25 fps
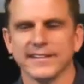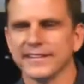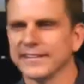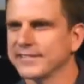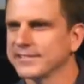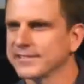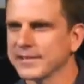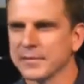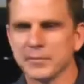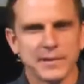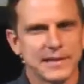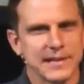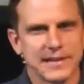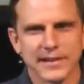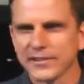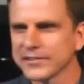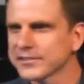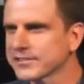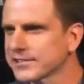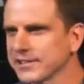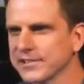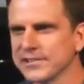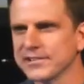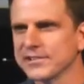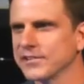Somebody else
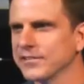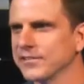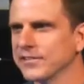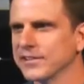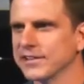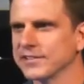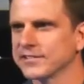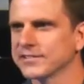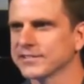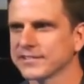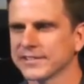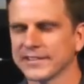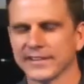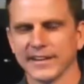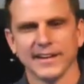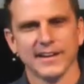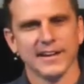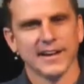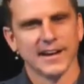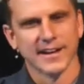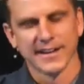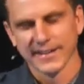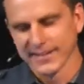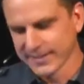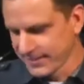can do this.
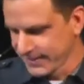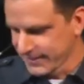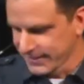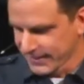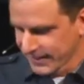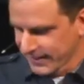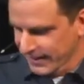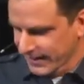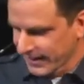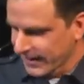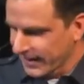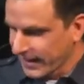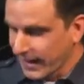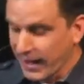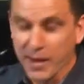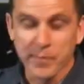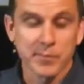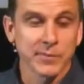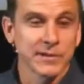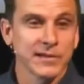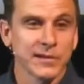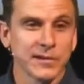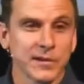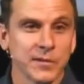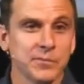I'm
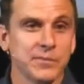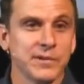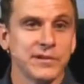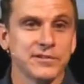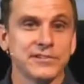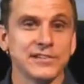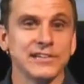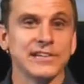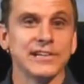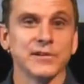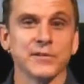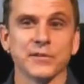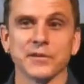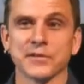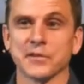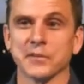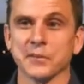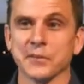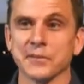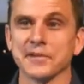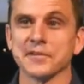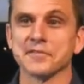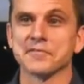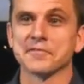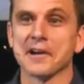a little busy here with the
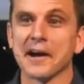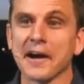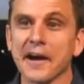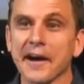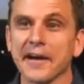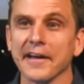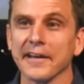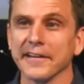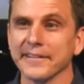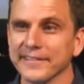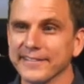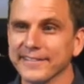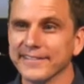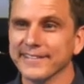Word of God.